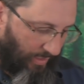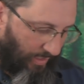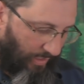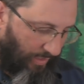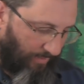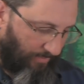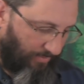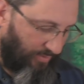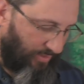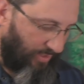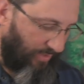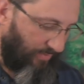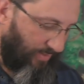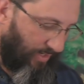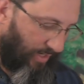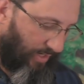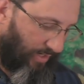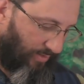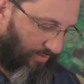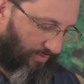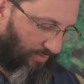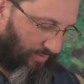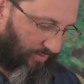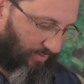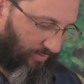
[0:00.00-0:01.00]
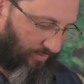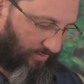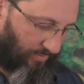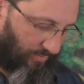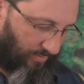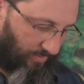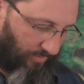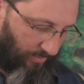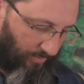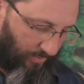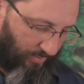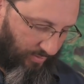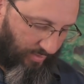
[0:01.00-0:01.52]
Um, Steven Anderson
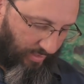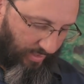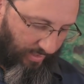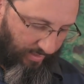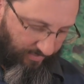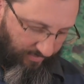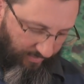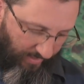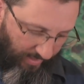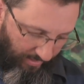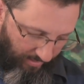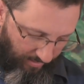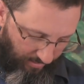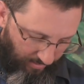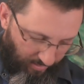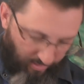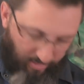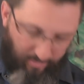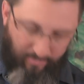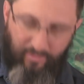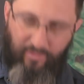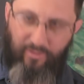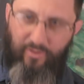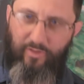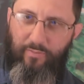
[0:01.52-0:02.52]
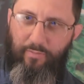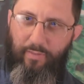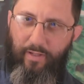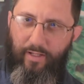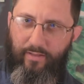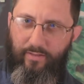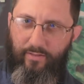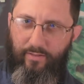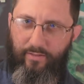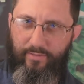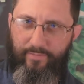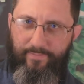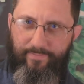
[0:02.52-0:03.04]
was a fire alarm
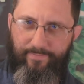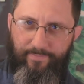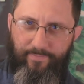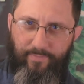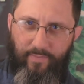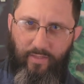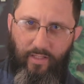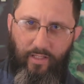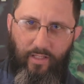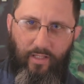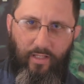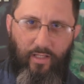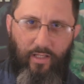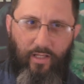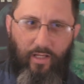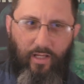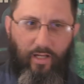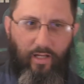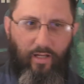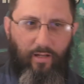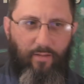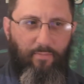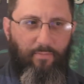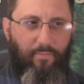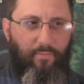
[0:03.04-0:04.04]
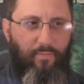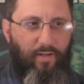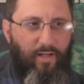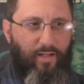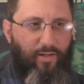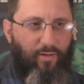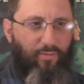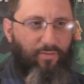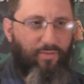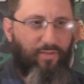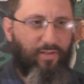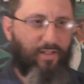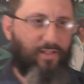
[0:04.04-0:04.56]
inspector. Um, I
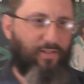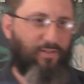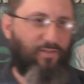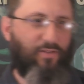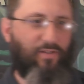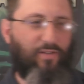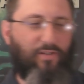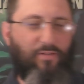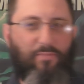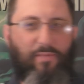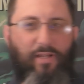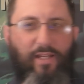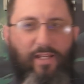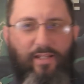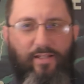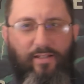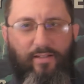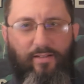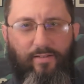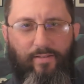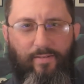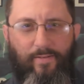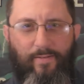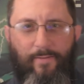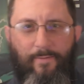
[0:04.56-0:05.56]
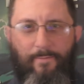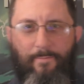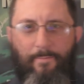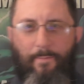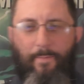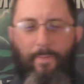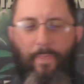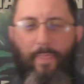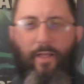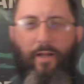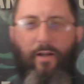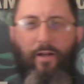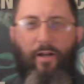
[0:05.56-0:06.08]
don't think that you can make
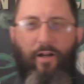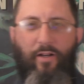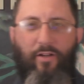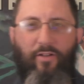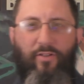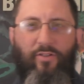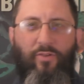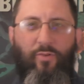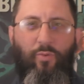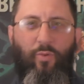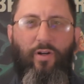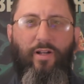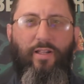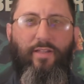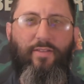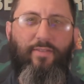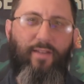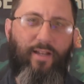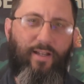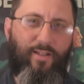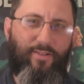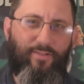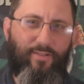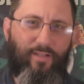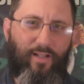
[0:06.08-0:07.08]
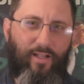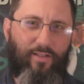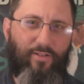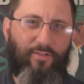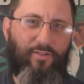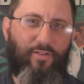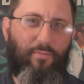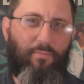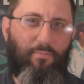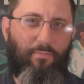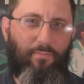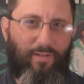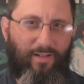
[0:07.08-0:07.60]

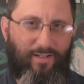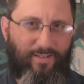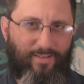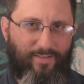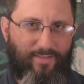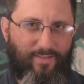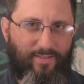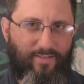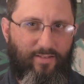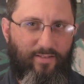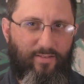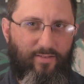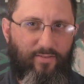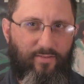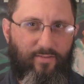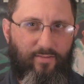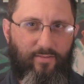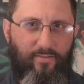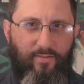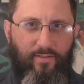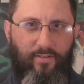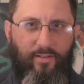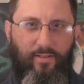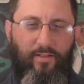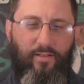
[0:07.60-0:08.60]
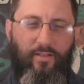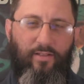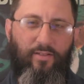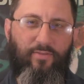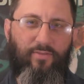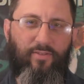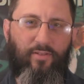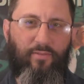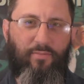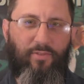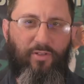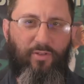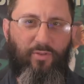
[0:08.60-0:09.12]
$120,000 a month
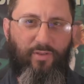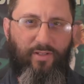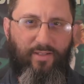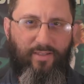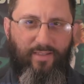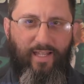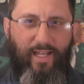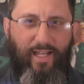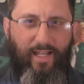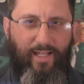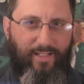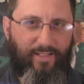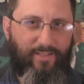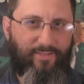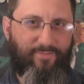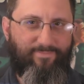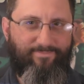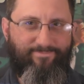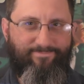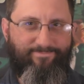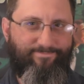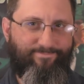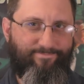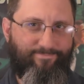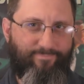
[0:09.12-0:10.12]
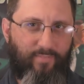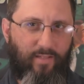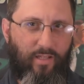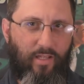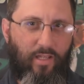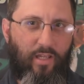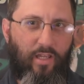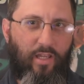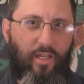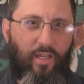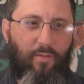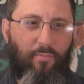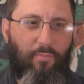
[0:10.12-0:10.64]
from doing that.
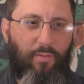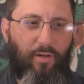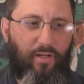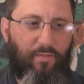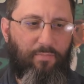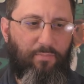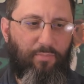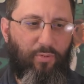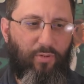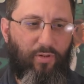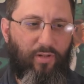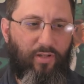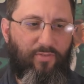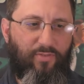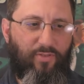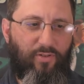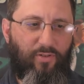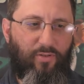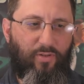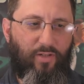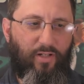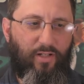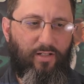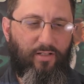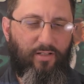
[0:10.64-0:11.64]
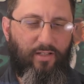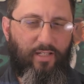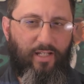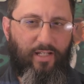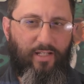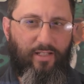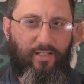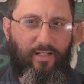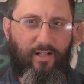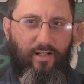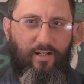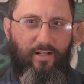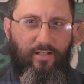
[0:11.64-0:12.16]
But boy, if you uh, get
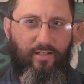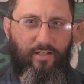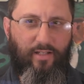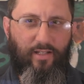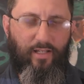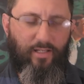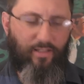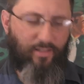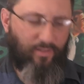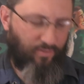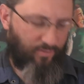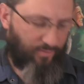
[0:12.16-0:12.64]
in there and, and